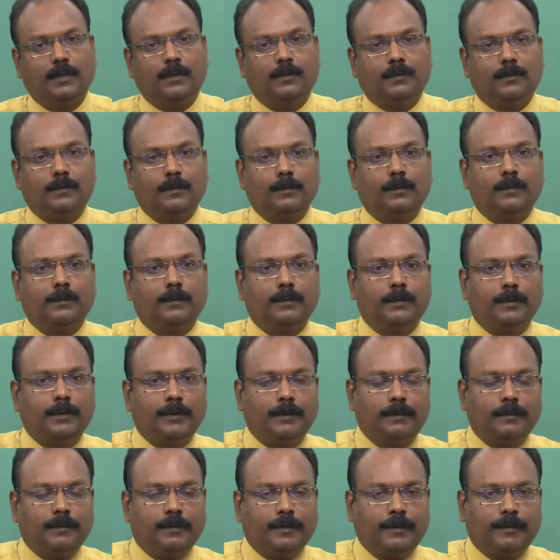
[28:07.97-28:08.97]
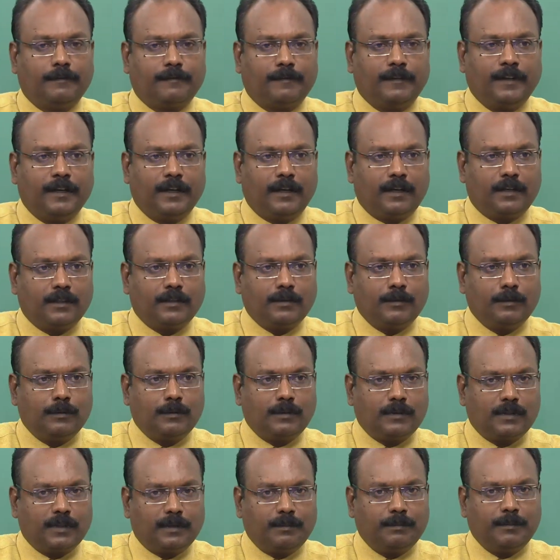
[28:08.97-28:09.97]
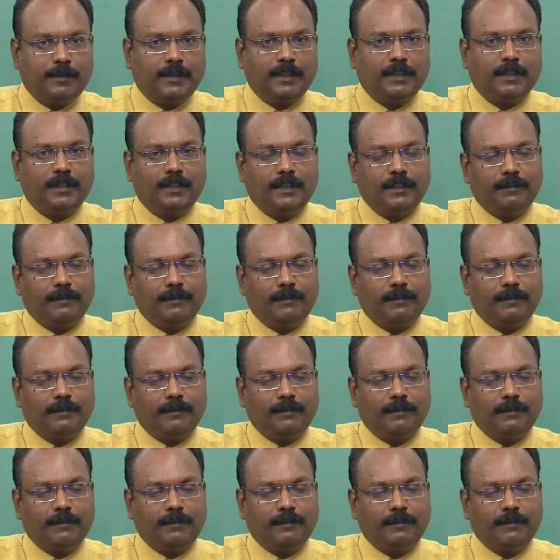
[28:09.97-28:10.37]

So, if they ask you something,